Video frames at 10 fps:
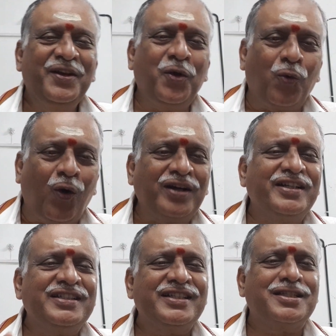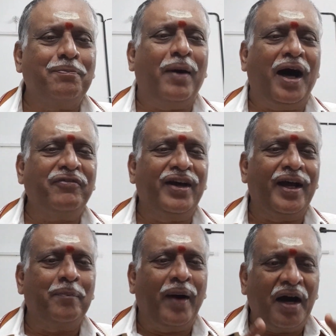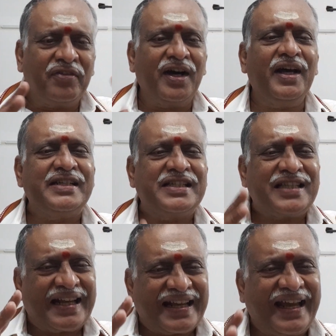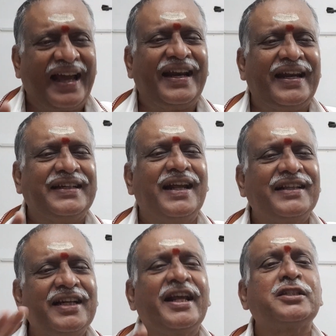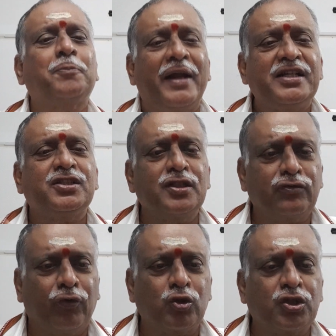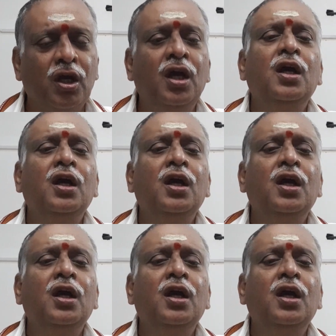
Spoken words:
Now, what is this Bhavaha? Bhavaha is the character that explains this force.